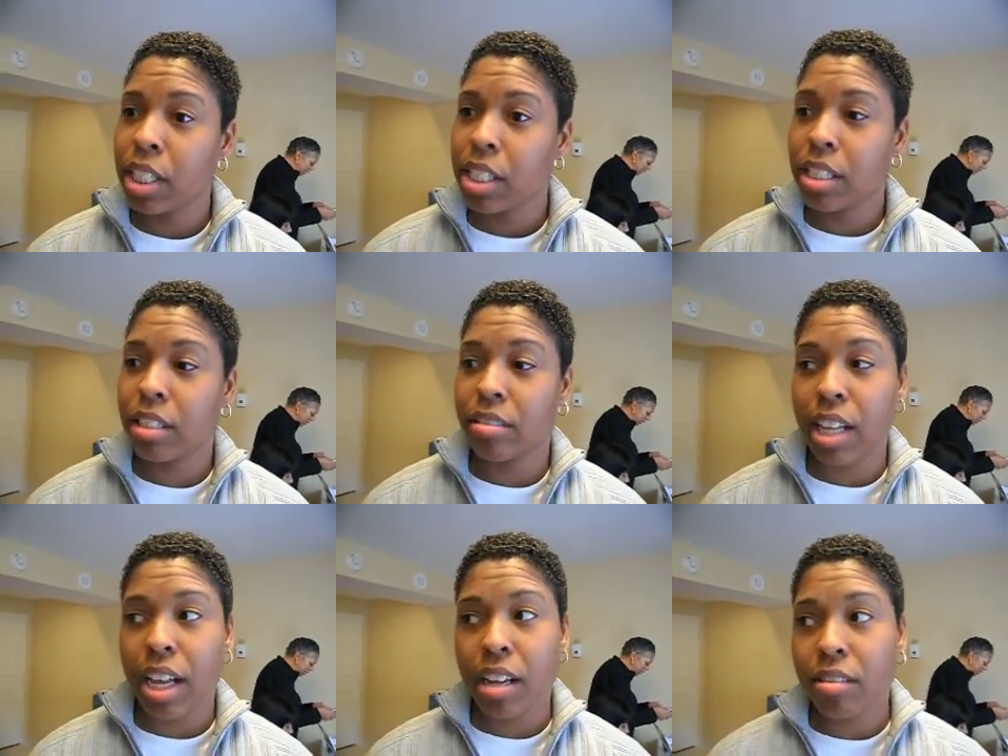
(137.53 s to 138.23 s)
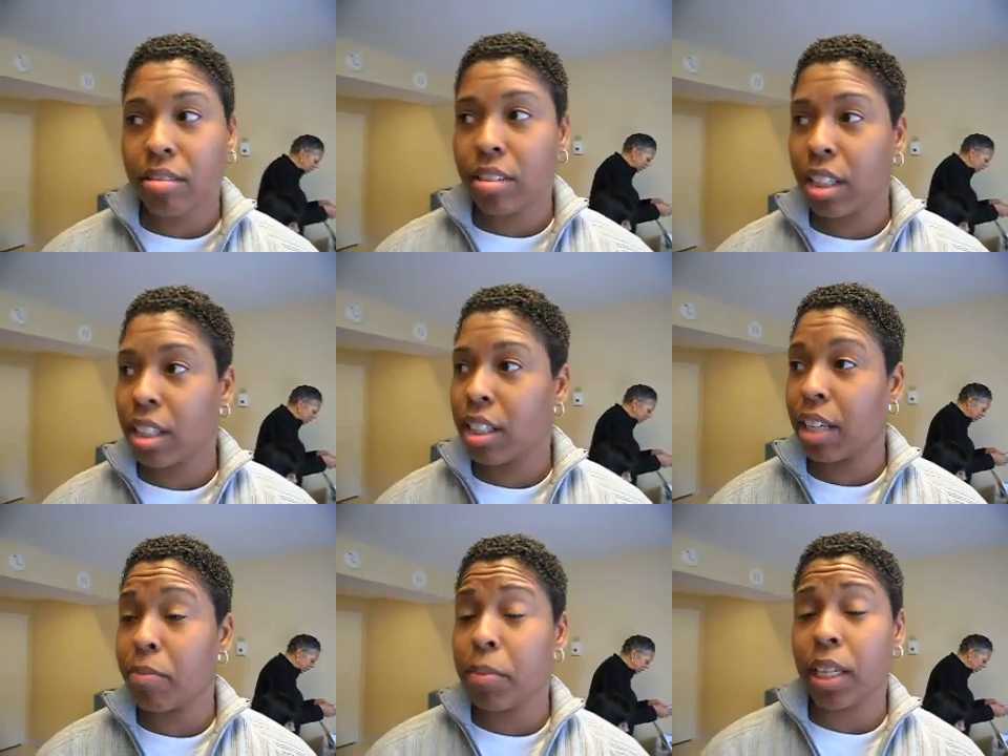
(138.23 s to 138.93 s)
So now
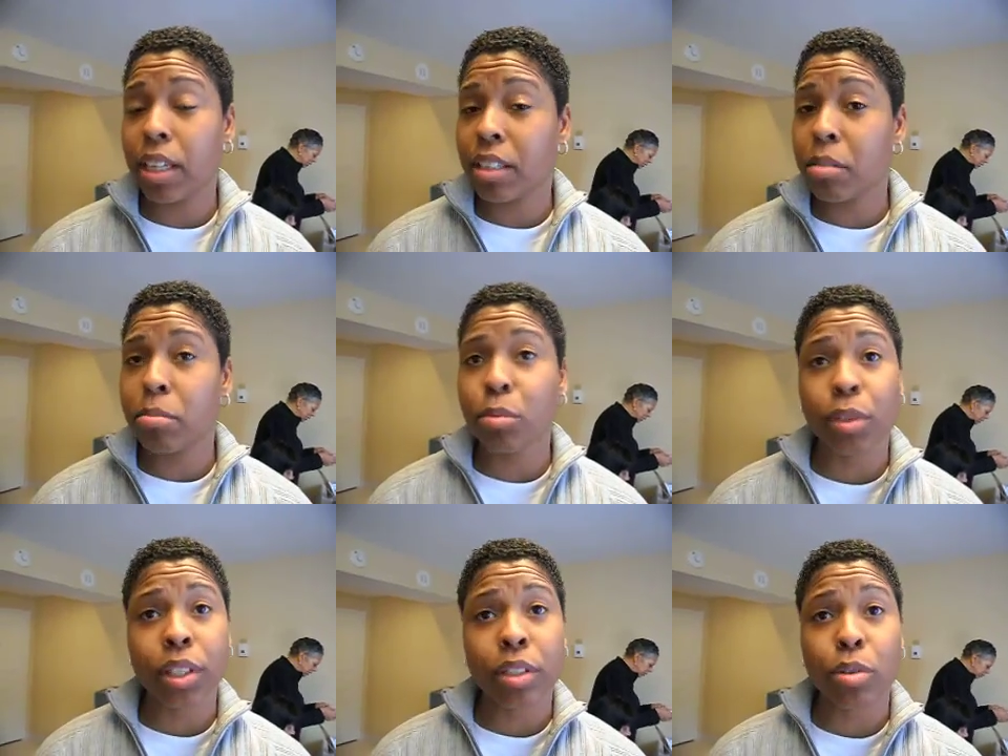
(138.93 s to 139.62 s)
I've been out of the Marine